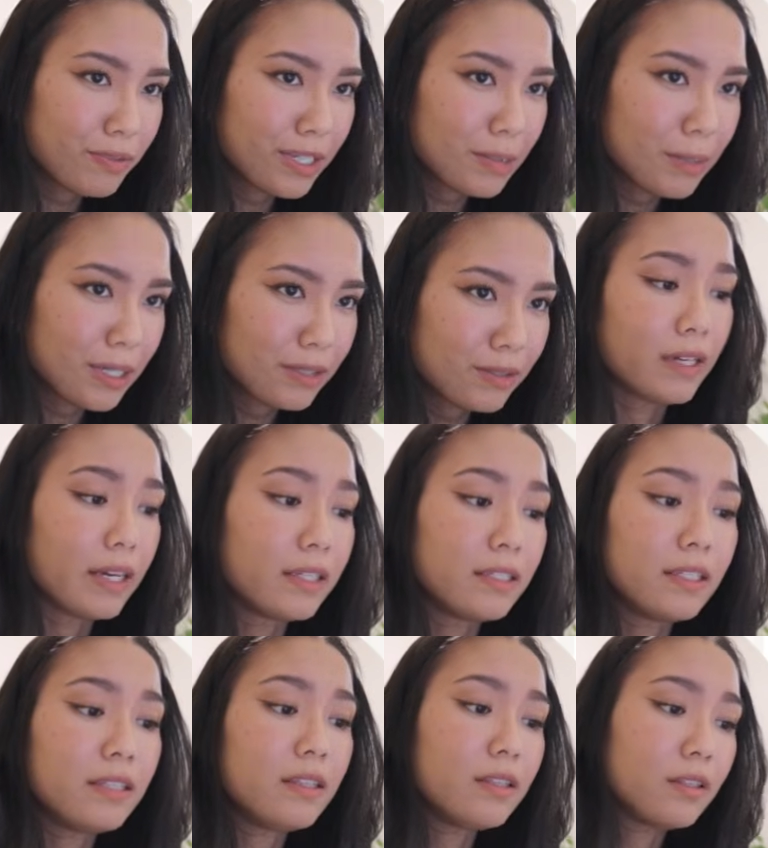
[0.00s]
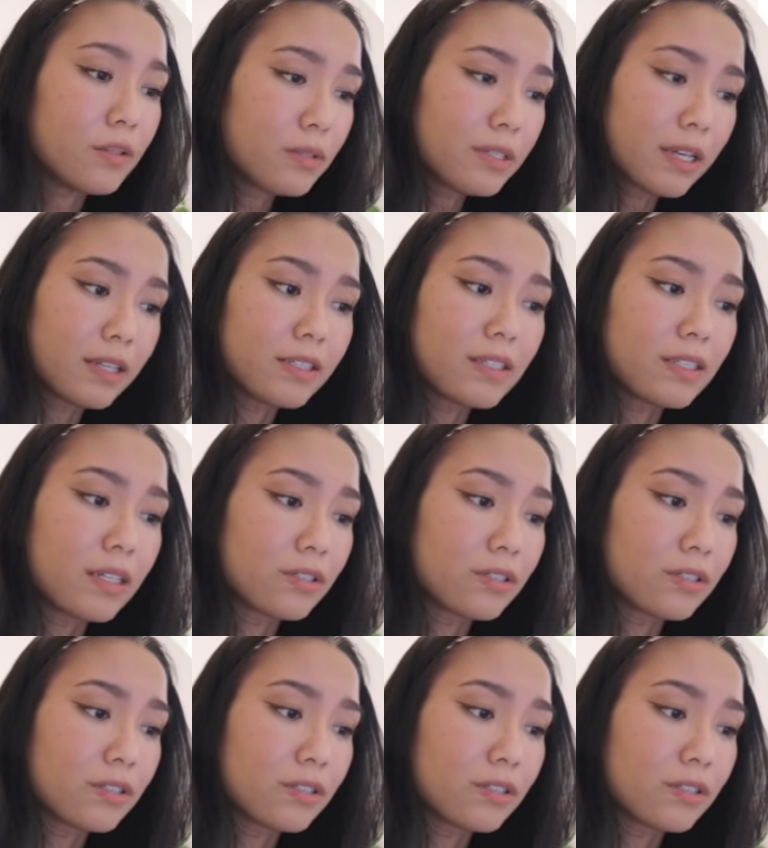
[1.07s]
write about. And in those cases,